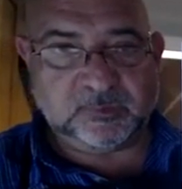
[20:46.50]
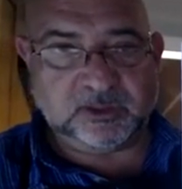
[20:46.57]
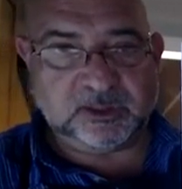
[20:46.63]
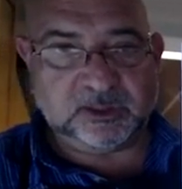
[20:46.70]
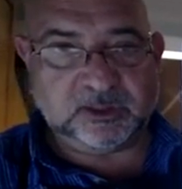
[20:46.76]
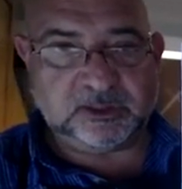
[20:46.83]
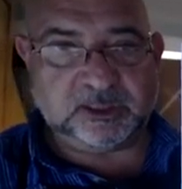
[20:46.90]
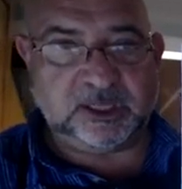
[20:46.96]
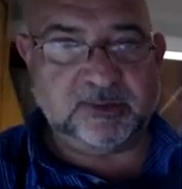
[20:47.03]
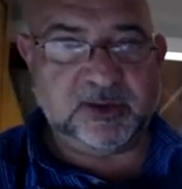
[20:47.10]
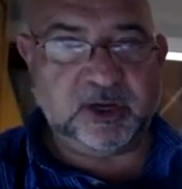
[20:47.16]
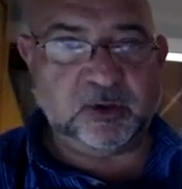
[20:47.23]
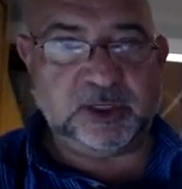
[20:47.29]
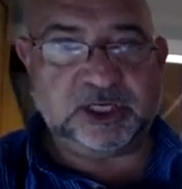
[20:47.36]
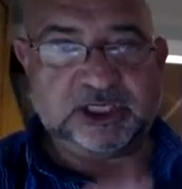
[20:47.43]
So let me know in
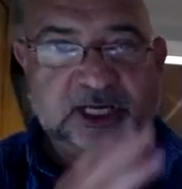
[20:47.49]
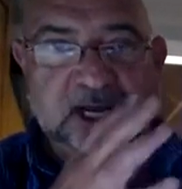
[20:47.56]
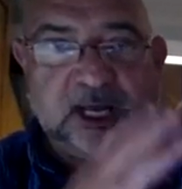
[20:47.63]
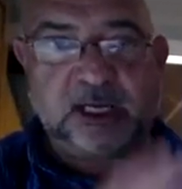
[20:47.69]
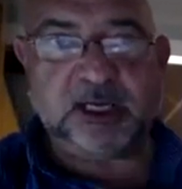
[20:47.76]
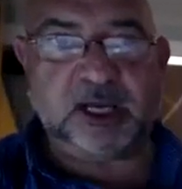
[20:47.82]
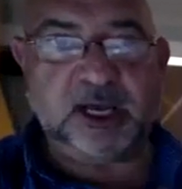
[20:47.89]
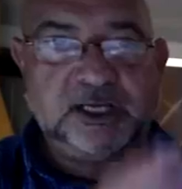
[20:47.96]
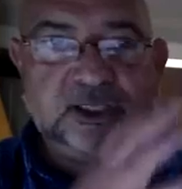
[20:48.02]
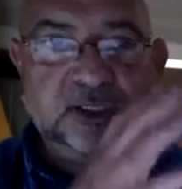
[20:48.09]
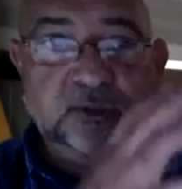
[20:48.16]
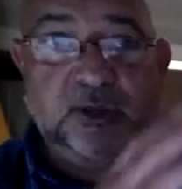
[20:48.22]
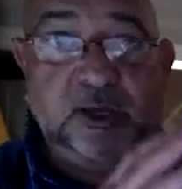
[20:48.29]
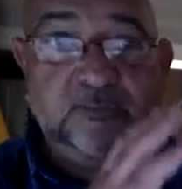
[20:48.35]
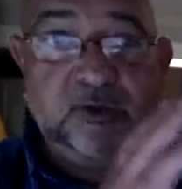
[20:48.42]
the chat how you guys doing.
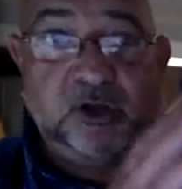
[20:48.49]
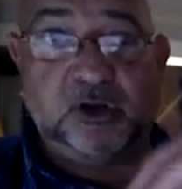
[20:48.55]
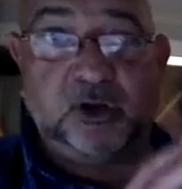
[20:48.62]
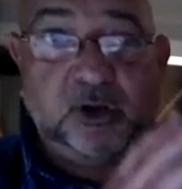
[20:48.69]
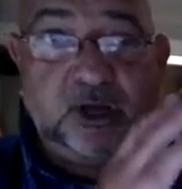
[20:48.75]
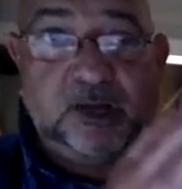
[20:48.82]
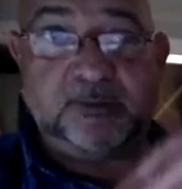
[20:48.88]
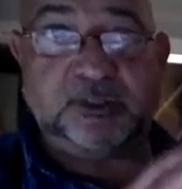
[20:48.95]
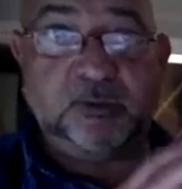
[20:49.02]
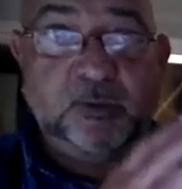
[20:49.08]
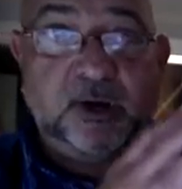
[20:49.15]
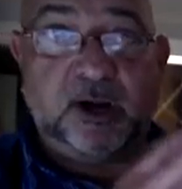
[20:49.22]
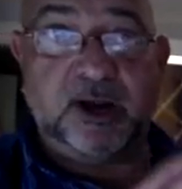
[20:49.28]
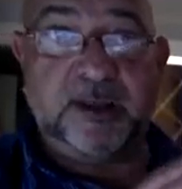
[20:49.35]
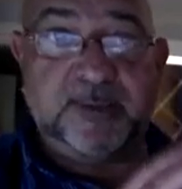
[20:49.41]
Have you caught up to where
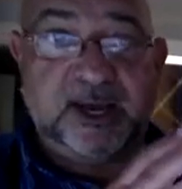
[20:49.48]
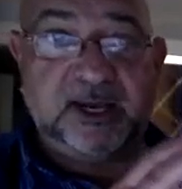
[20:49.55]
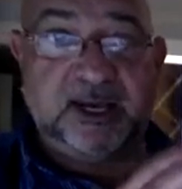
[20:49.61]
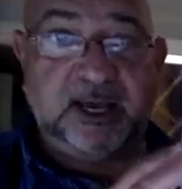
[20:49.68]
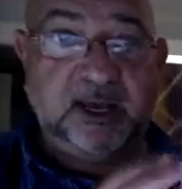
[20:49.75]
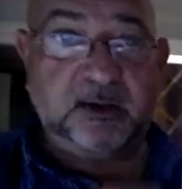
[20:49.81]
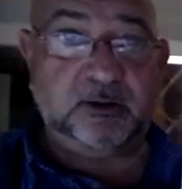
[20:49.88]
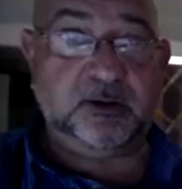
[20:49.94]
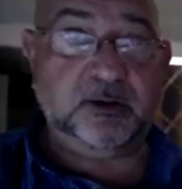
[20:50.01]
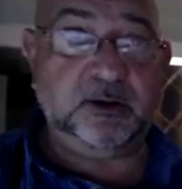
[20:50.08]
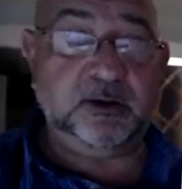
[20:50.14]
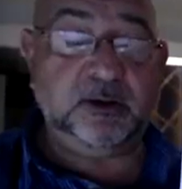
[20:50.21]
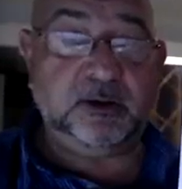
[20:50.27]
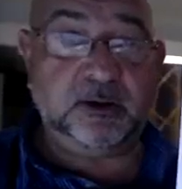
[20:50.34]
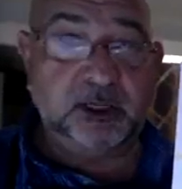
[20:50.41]
I'm at now?
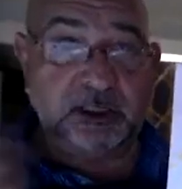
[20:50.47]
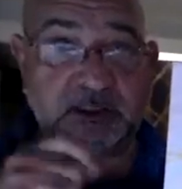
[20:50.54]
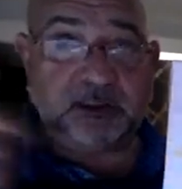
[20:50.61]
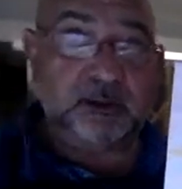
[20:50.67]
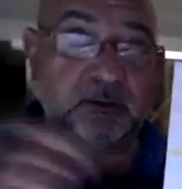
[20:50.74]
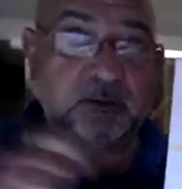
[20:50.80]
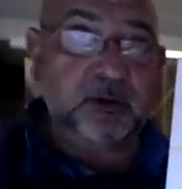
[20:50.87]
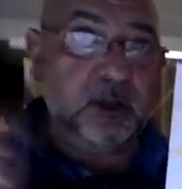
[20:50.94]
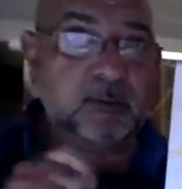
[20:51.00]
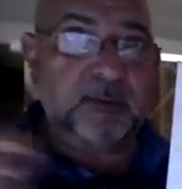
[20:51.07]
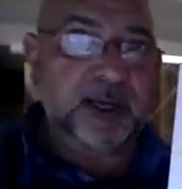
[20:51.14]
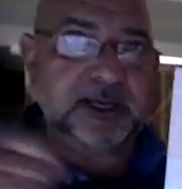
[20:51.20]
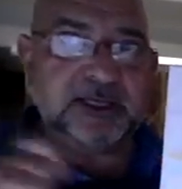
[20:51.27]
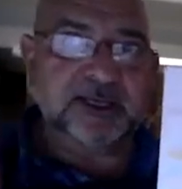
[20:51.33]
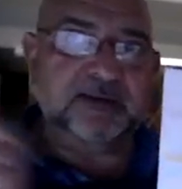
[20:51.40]
Or are you still
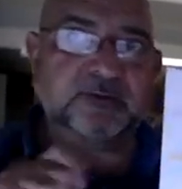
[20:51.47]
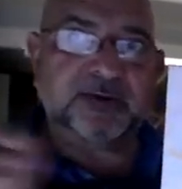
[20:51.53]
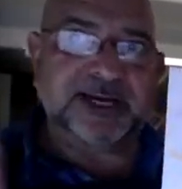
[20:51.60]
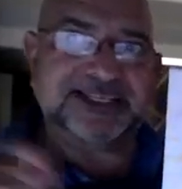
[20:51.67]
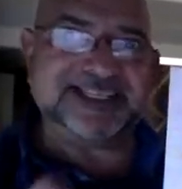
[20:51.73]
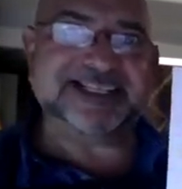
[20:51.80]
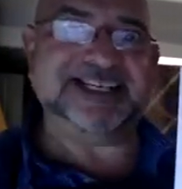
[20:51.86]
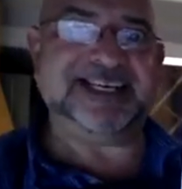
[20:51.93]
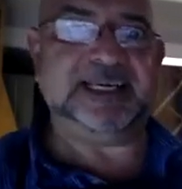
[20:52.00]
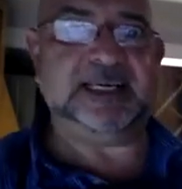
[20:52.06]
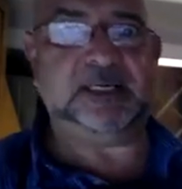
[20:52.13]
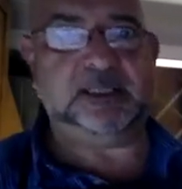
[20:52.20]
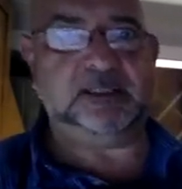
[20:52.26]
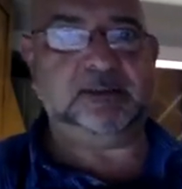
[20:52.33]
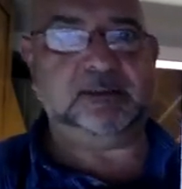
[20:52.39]
painting frantically? It's